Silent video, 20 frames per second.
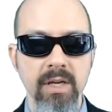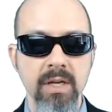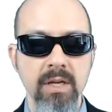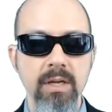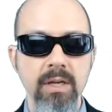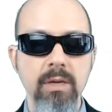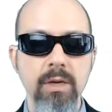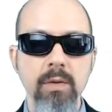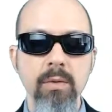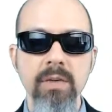
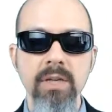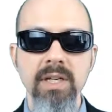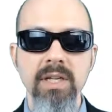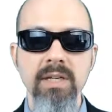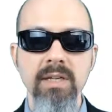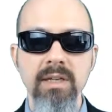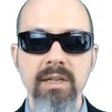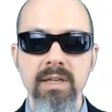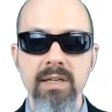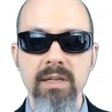You don't
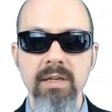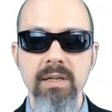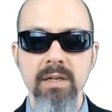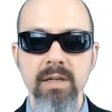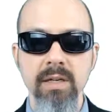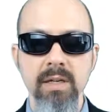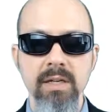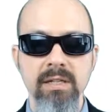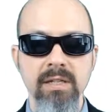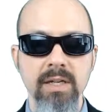need the
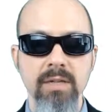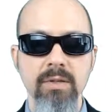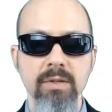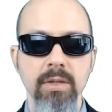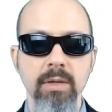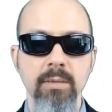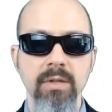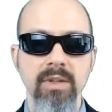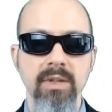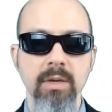central
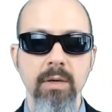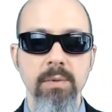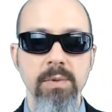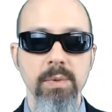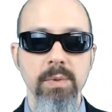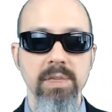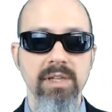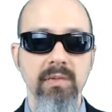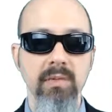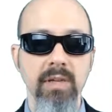limit theorem
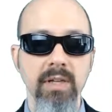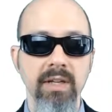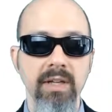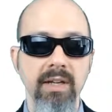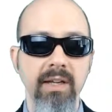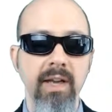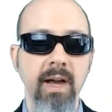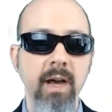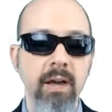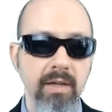specifically to
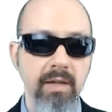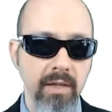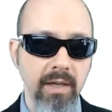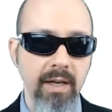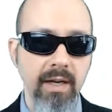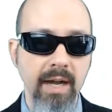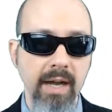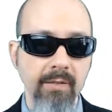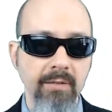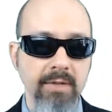calculate
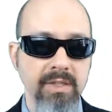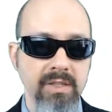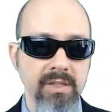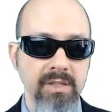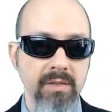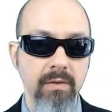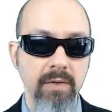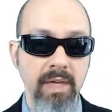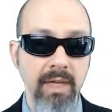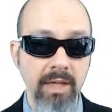
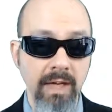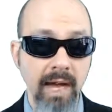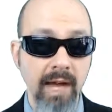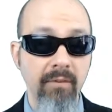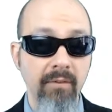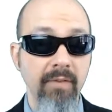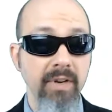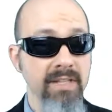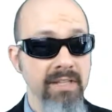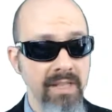a
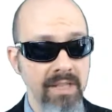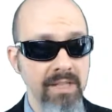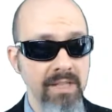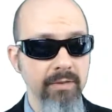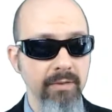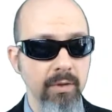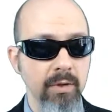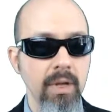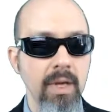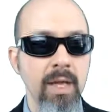confidence
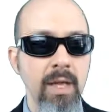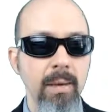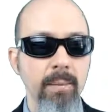interval,